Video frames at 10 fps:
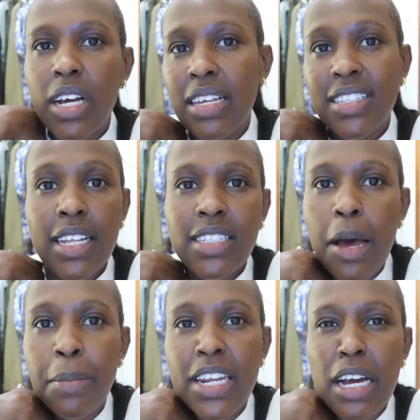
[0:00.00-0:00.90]
As that's
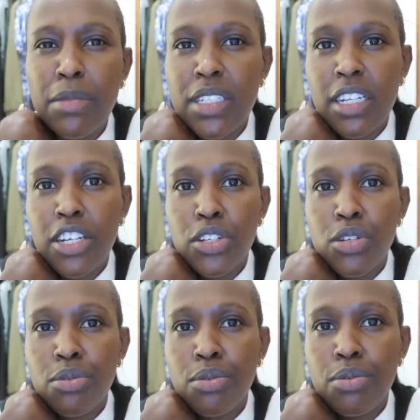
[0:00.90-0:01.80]
happening, I'm listening
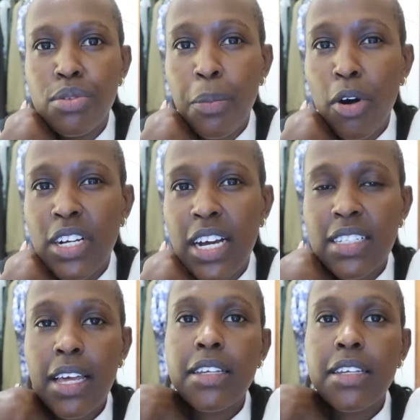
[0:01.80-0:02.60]
to the podcast.